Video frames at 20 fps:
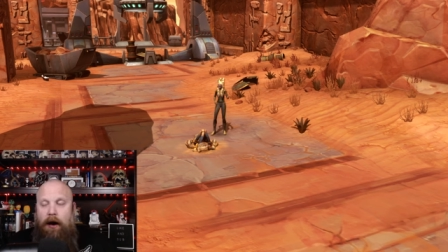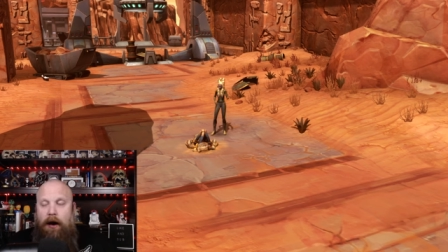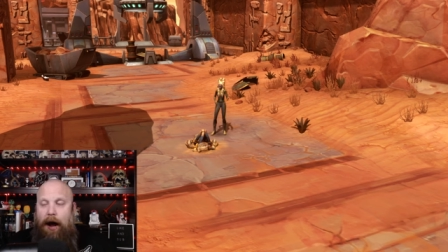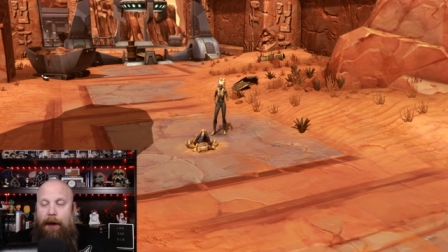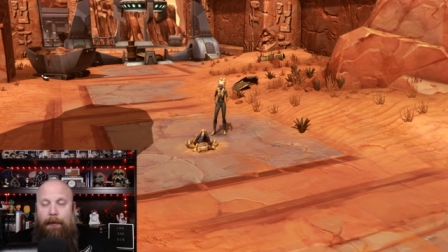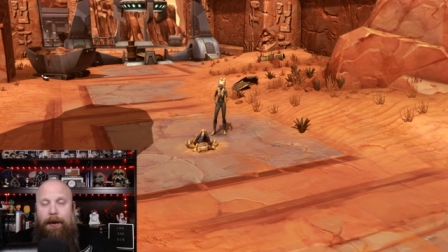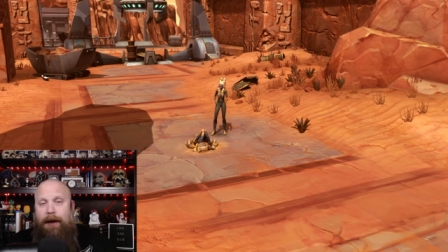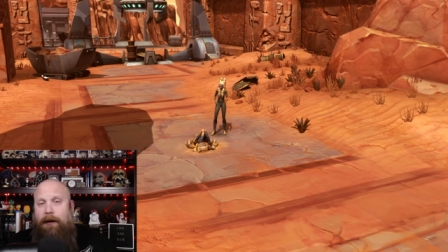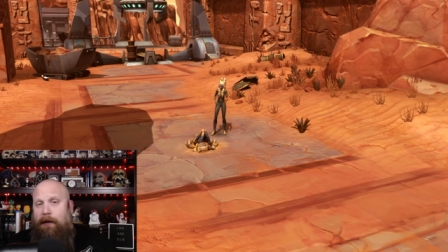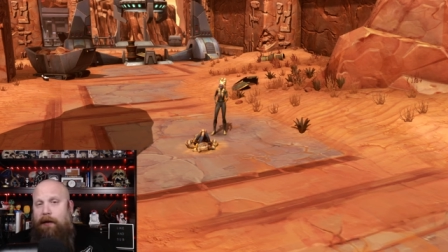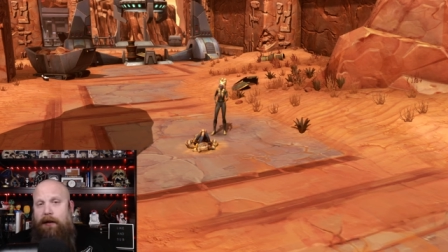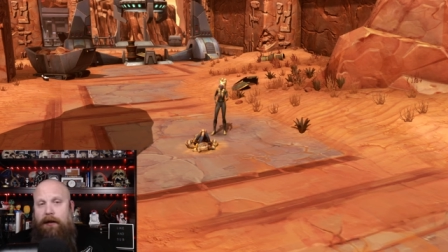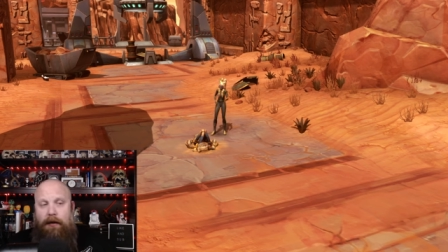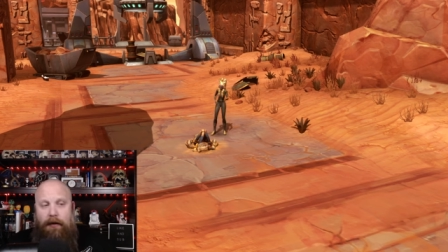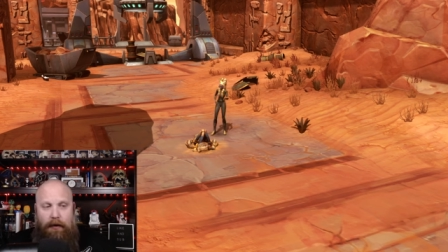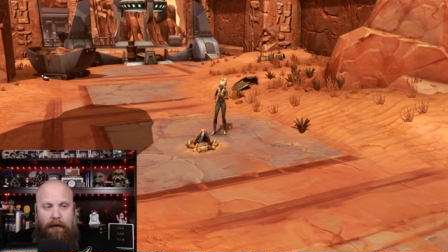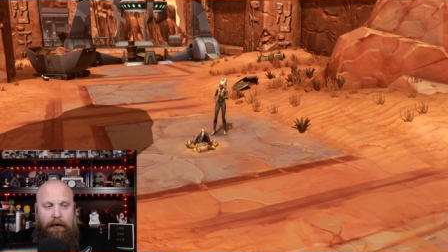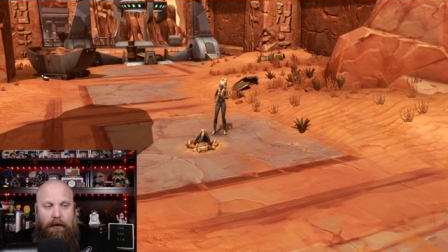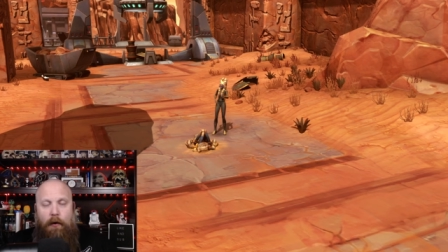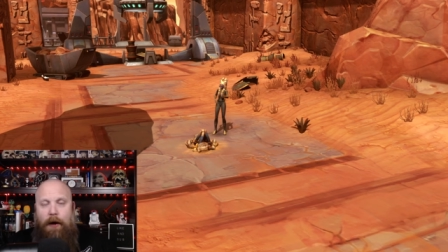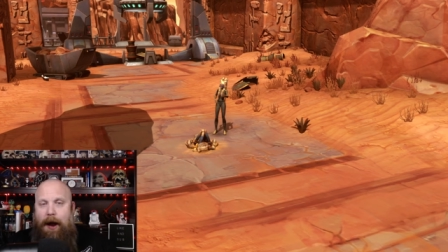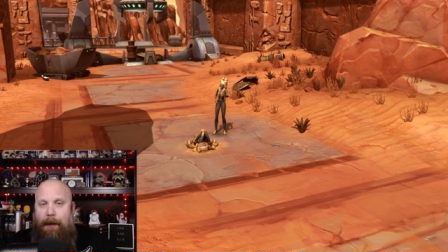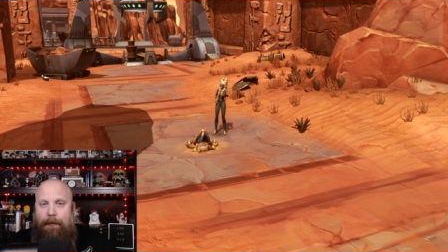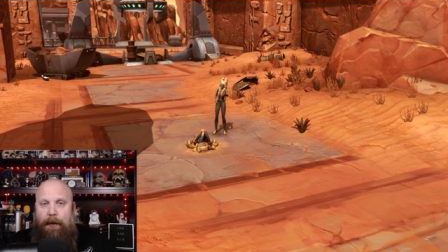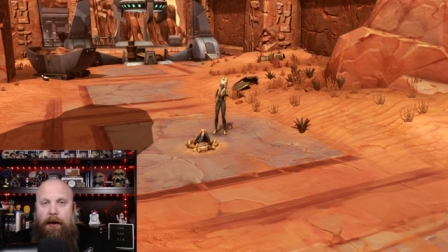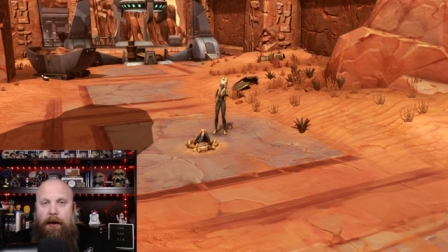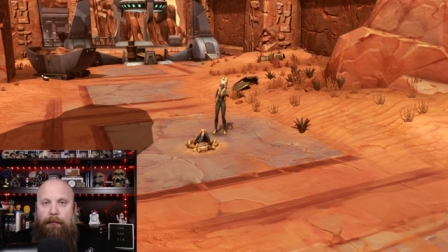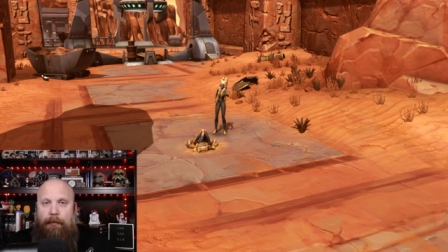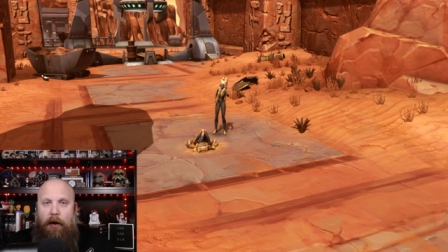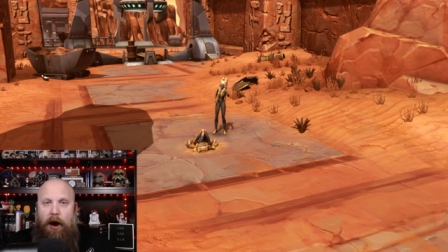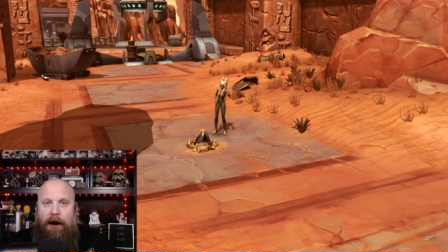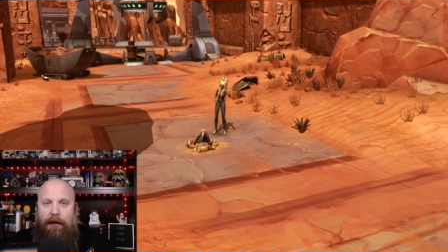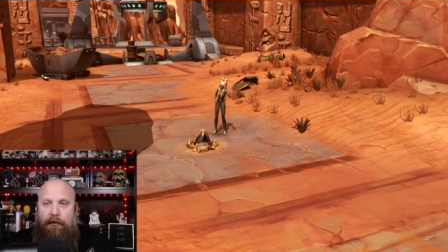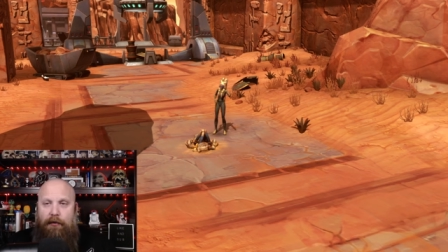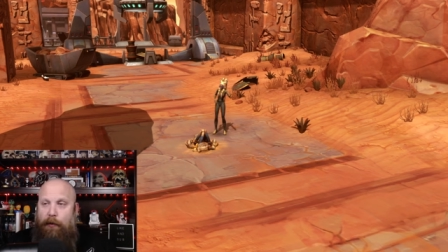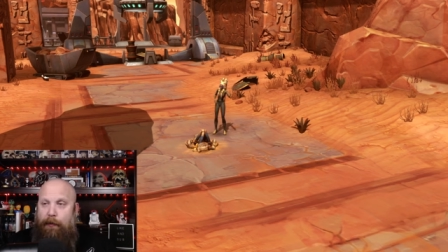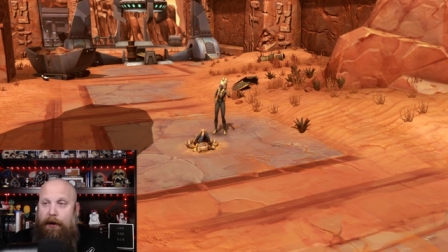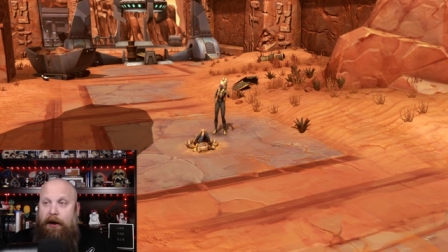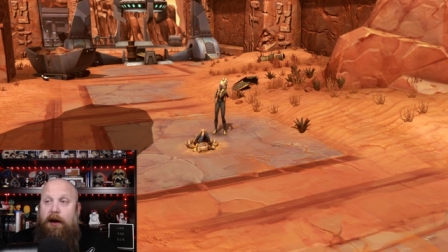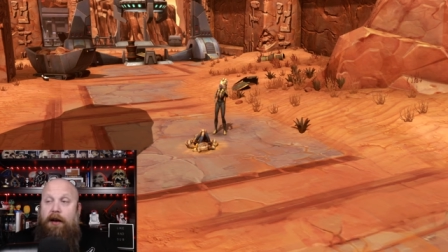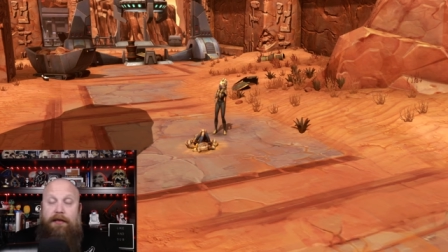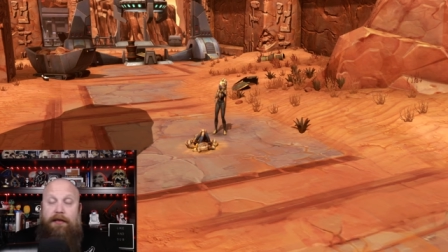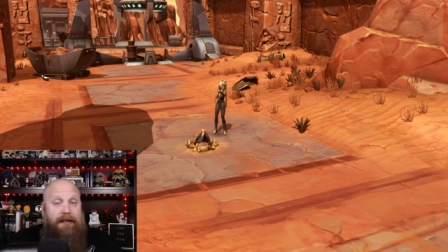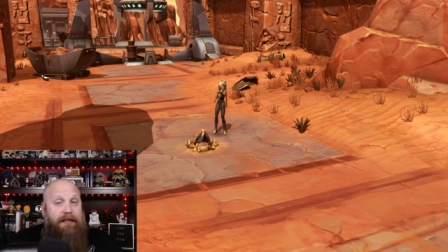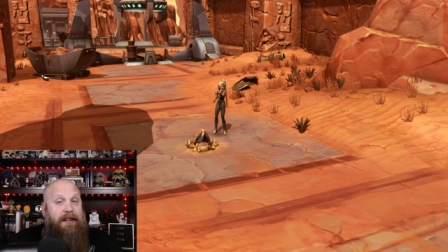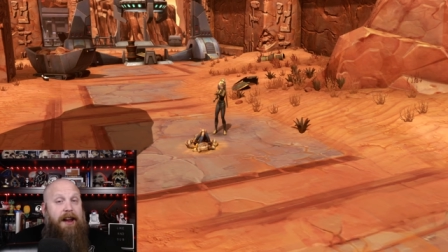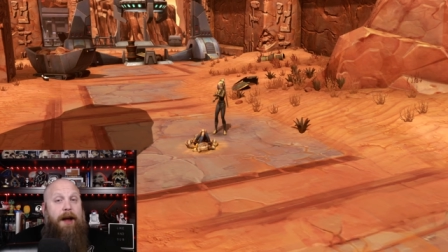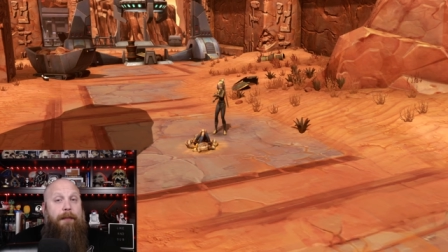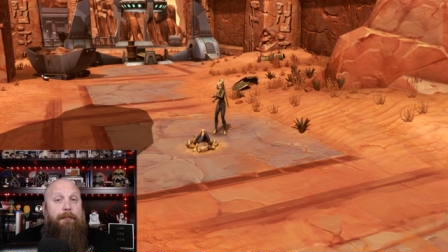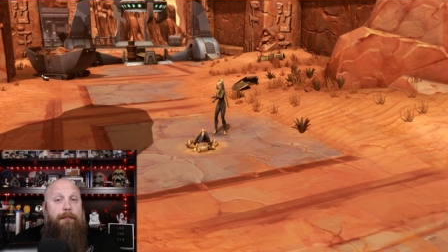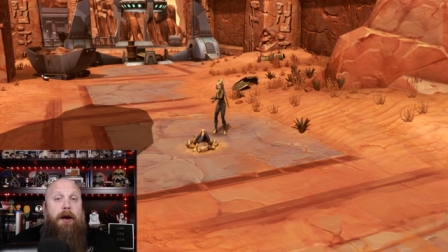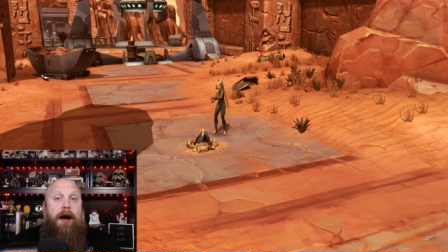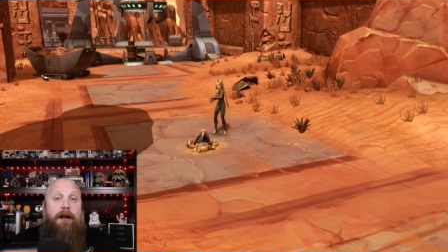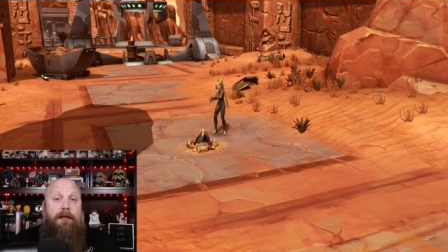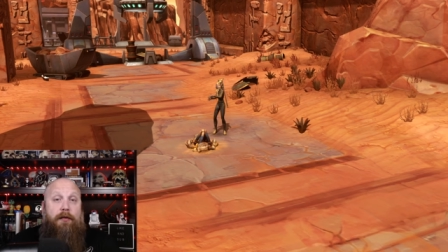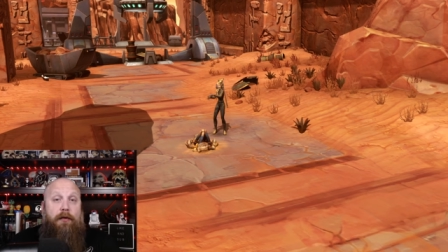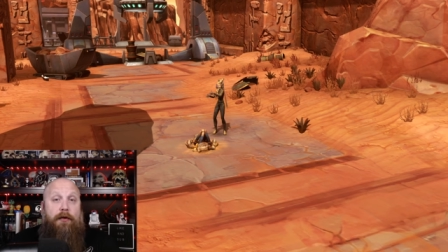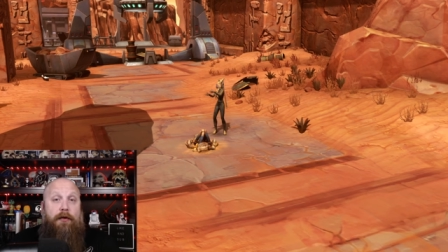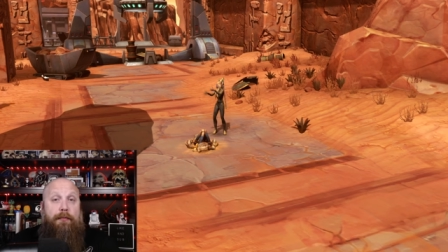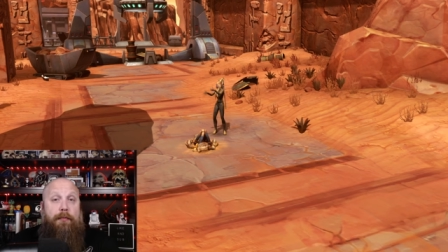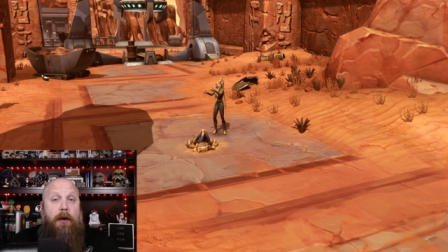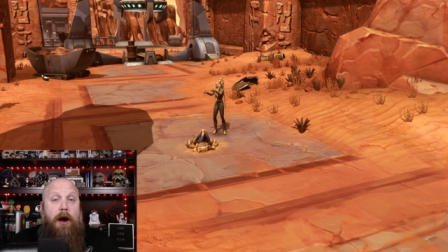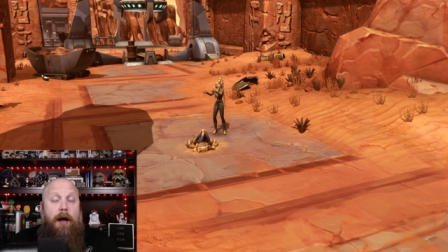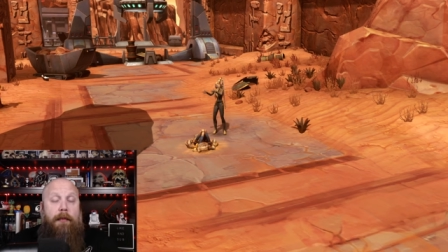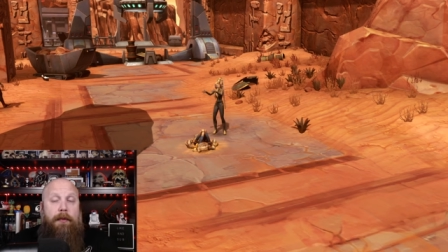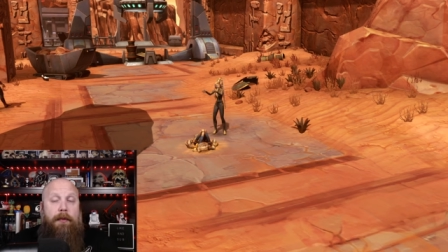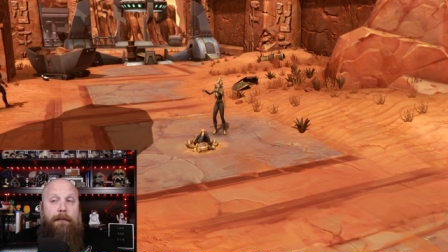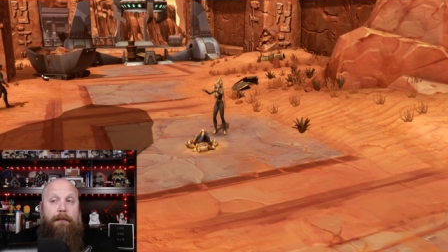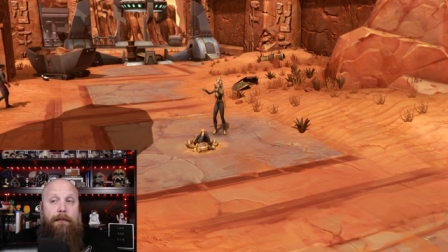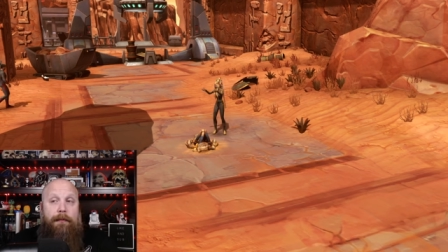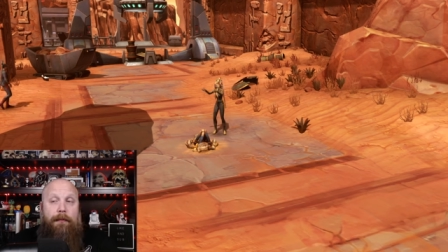I'm not going to crap on Broadsword because it's not Broadsword's problem.